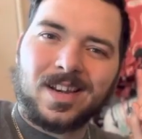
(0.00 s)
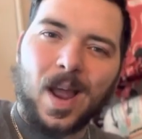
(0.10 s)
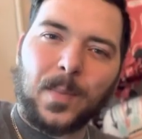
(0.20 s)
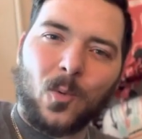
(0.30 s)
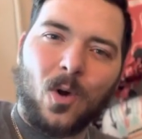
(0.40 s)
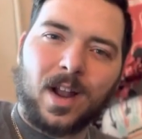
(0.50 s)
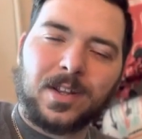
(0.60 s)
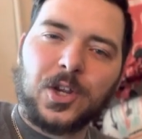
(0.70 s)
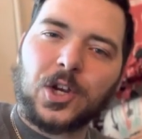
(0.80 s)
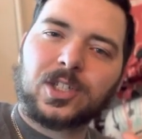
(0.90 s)
Number
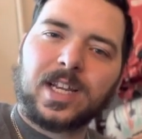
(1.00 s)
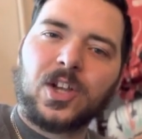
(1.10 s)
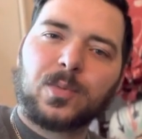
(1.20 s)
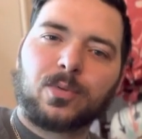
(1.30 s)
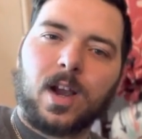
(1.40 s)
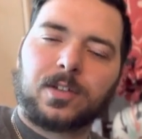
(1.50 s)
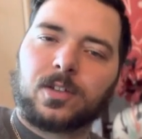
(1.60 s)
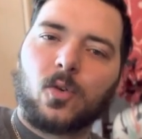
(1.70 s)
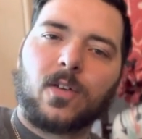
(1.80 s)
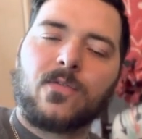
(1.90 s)
1, your sales process
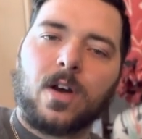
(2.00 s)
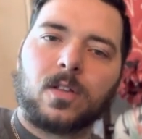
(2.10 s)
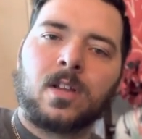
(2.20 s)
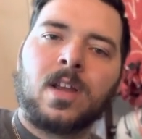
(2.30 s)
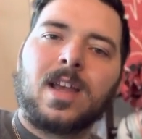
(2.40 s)
or funnel